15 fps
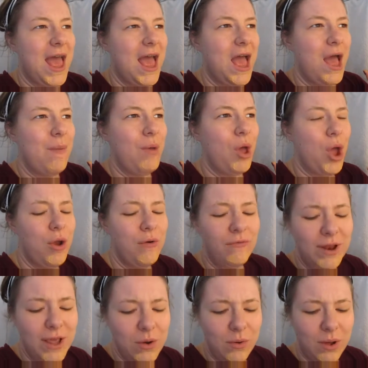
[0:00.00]

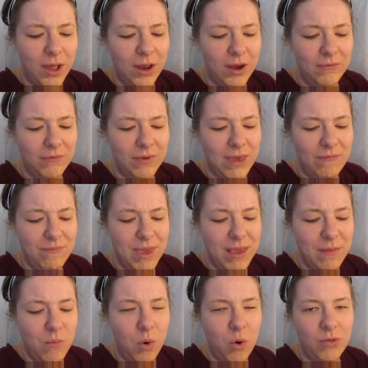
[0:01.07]
Hopefully you're going to give
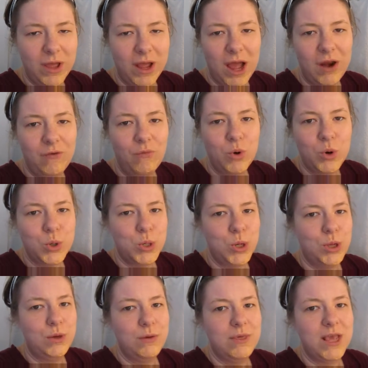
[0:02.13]
me more than kind of one or two
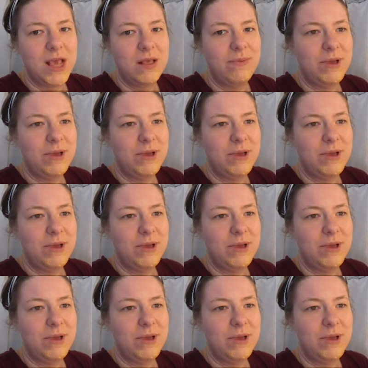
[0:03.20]
uses,